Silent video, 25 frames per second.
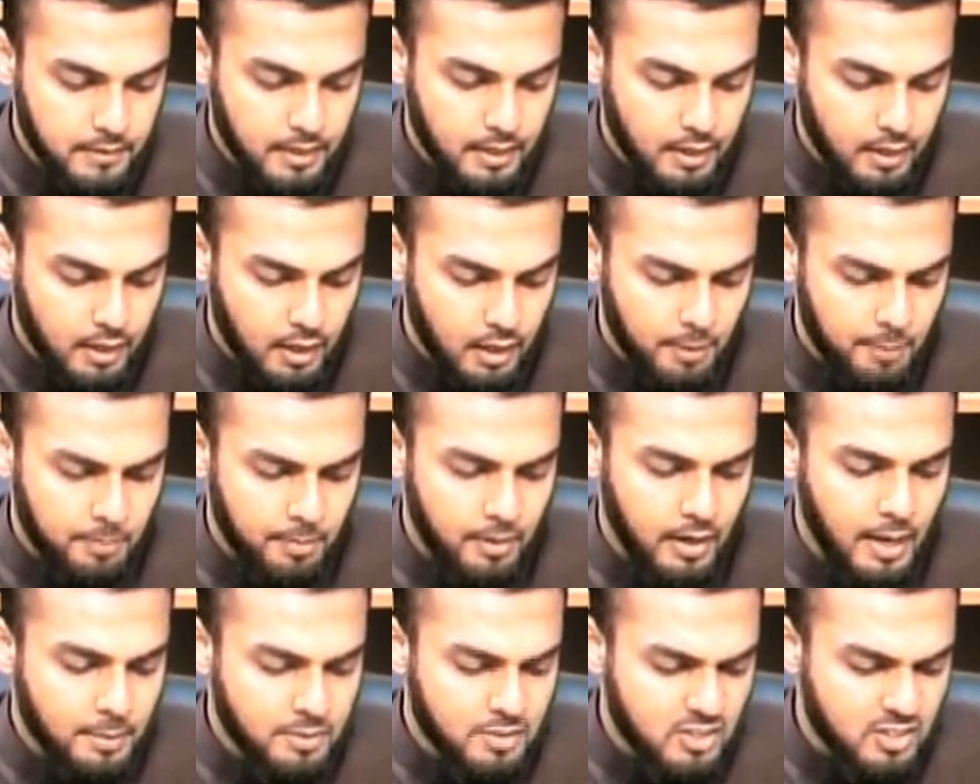and
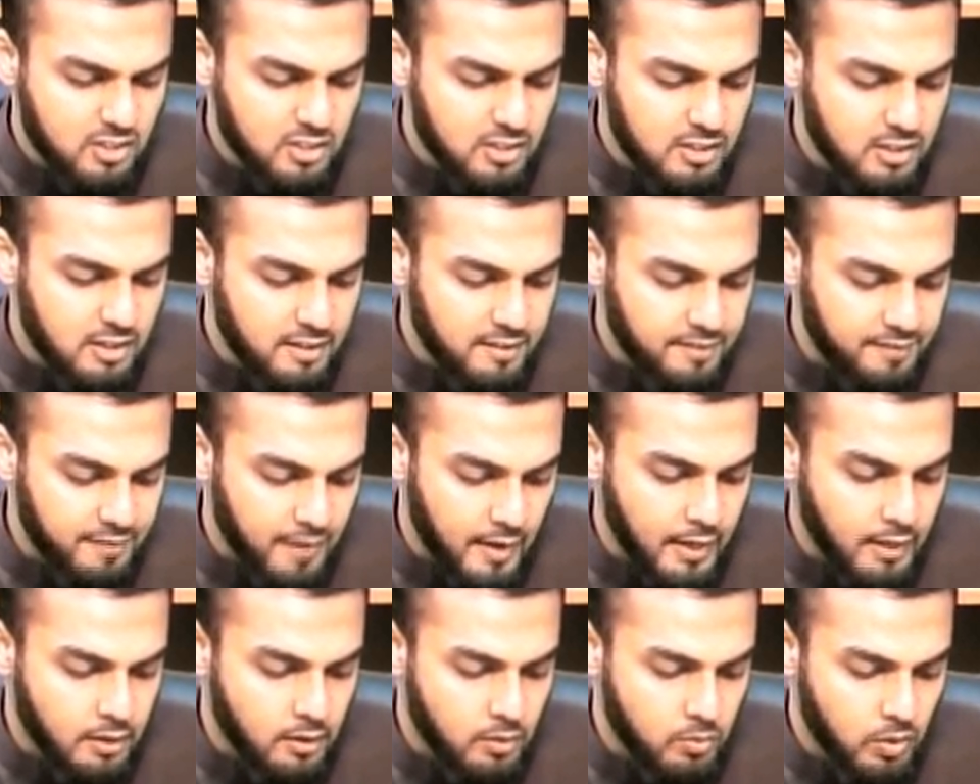perhaps this is the
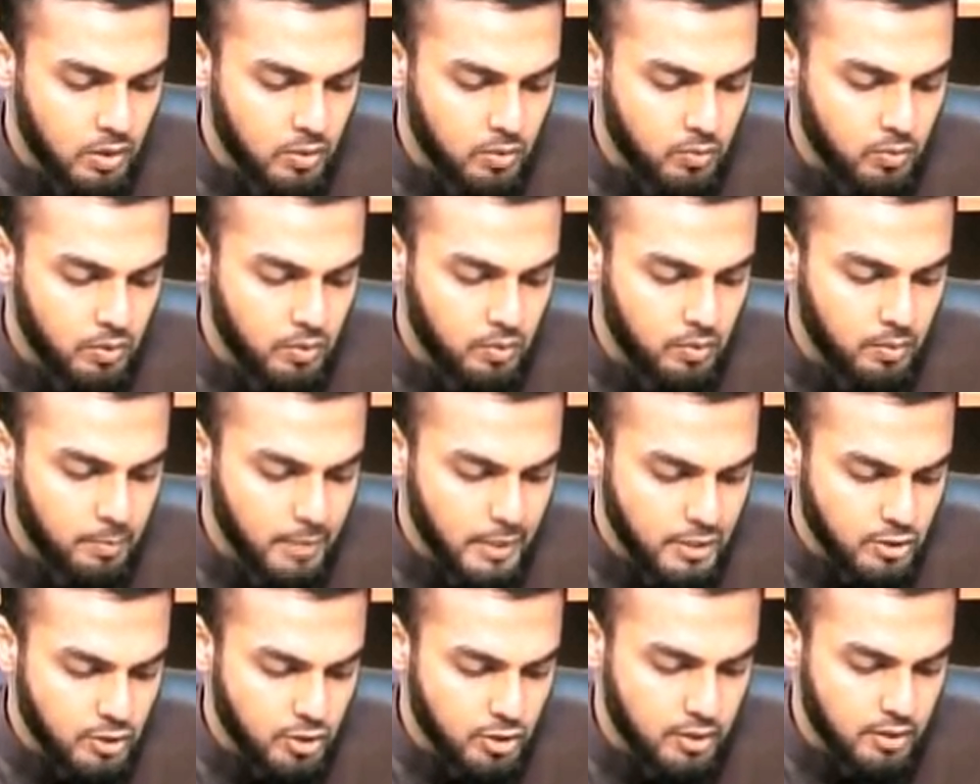final one we will
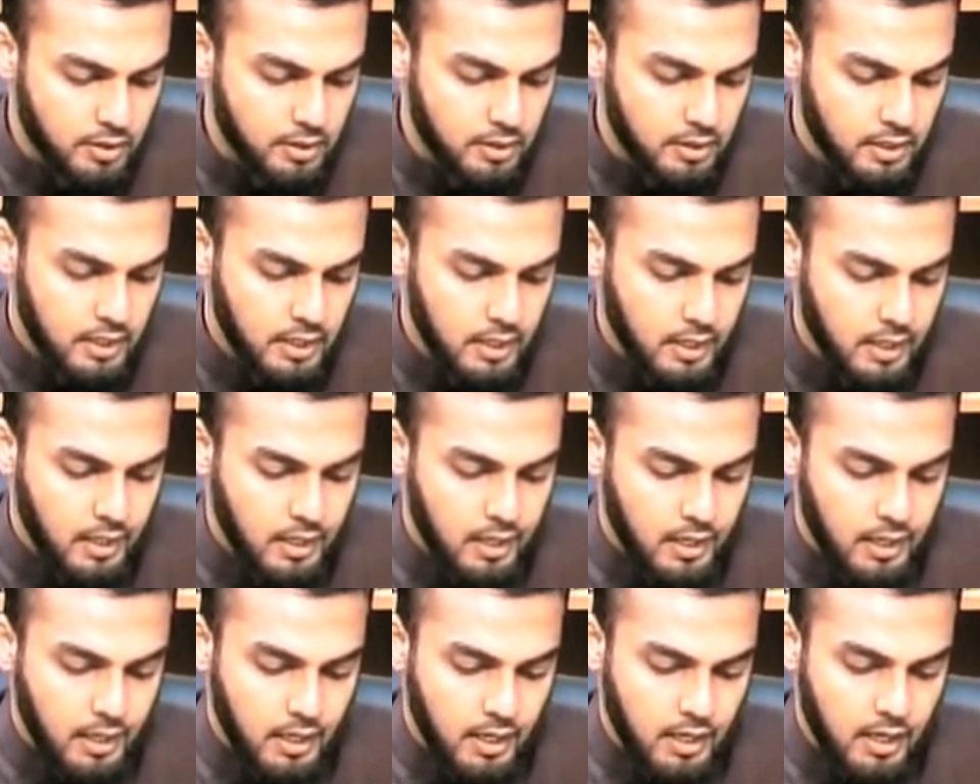mention,
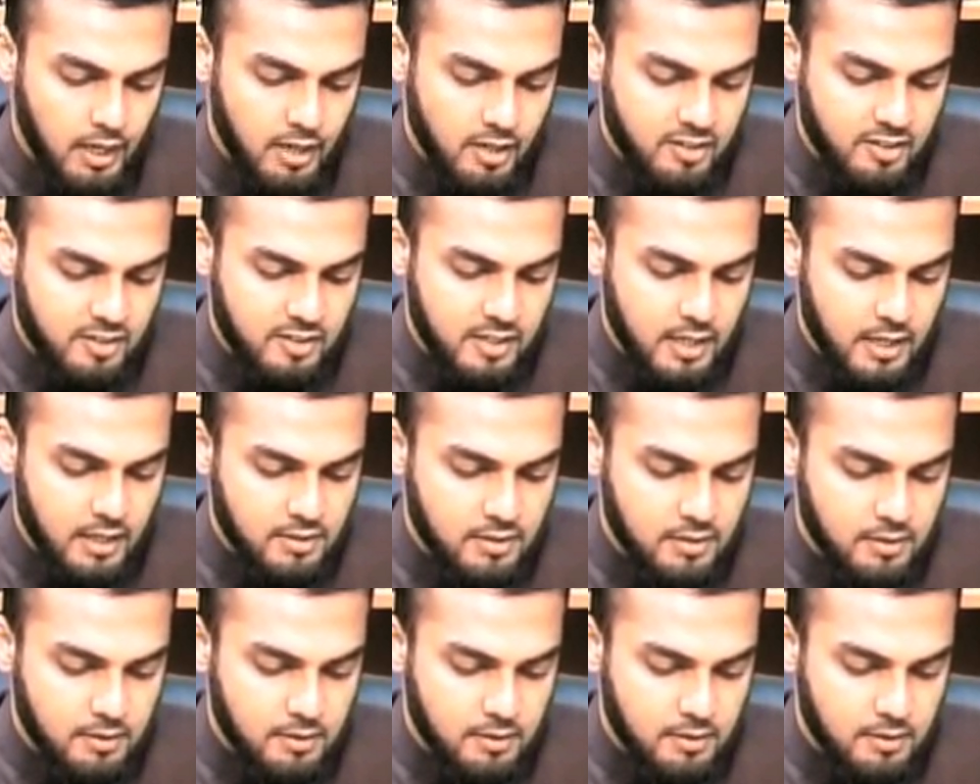is that